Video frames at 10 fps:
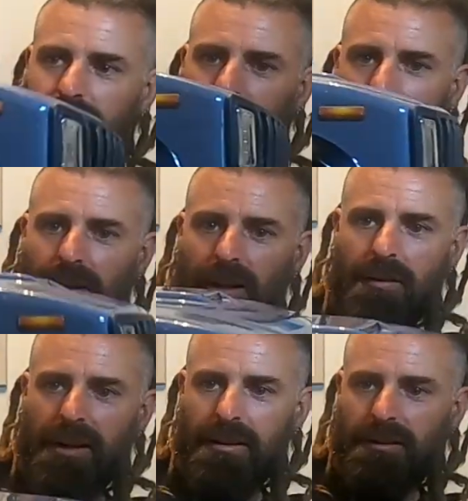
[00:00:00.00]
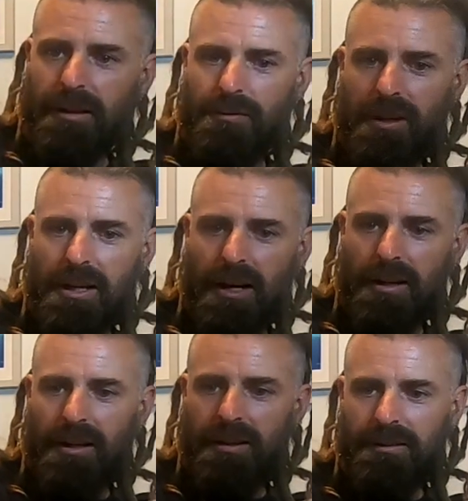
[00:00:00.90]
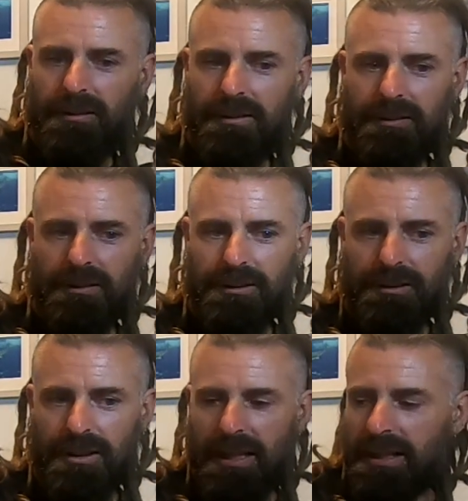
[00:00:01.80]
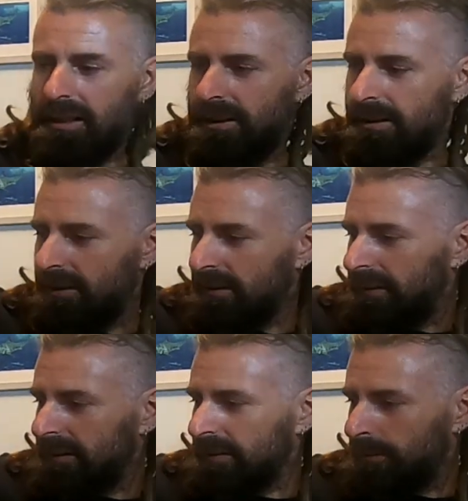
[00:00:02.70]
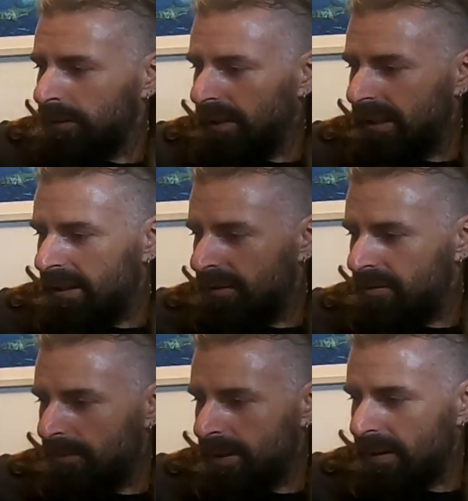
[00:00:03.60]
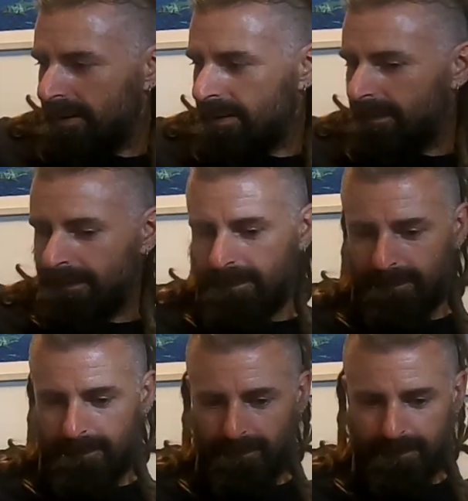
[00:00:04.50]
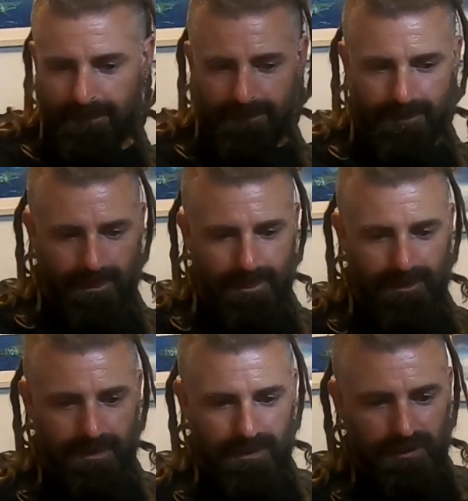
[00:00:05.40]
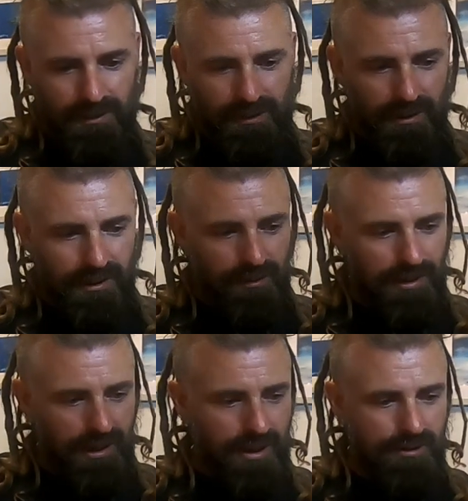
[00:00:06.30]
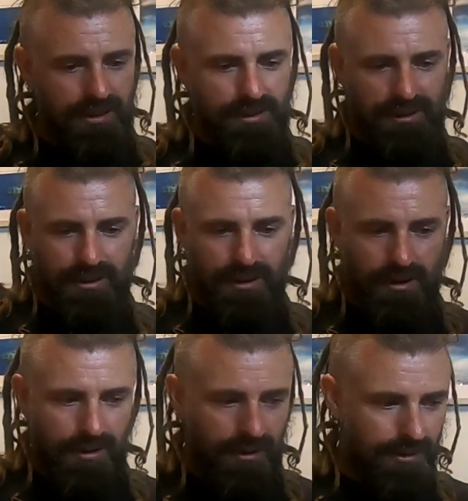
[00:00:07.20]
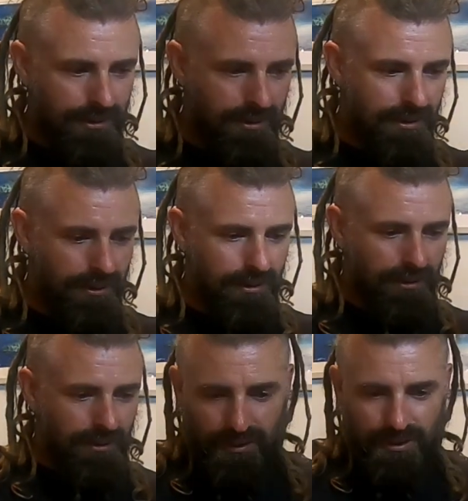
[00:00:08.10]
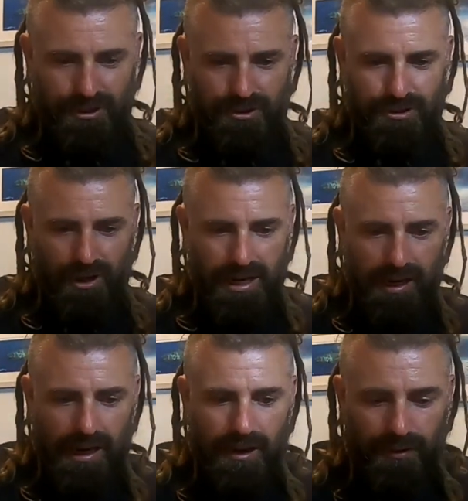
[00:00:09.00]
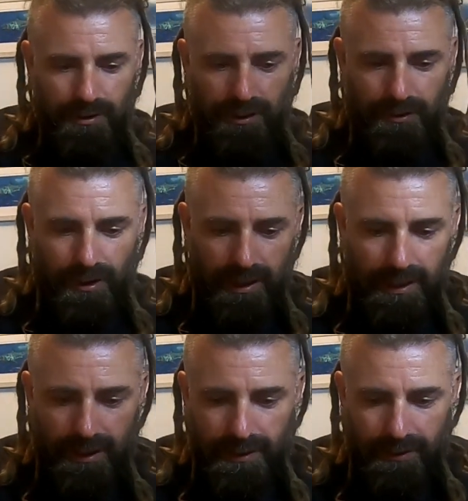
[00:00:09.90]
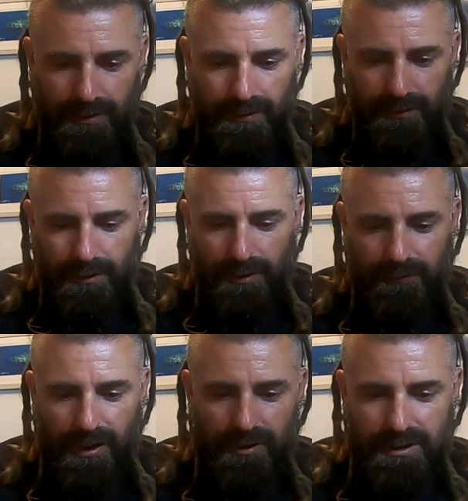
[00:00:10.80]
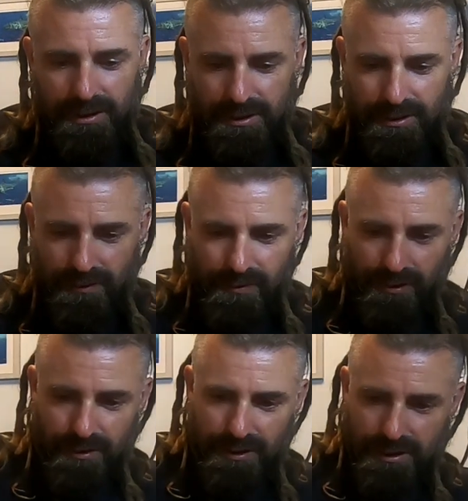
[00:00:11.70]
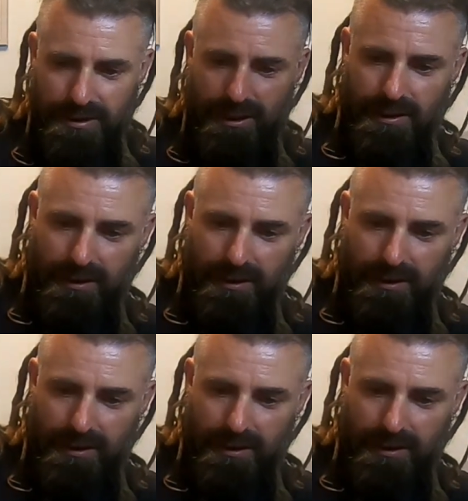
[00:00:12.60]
But I love it, love the colour, it's great. Put that there for a minute. Ideal. And here we go, here's the car. Straight out of the crate, I've noticed that you've got these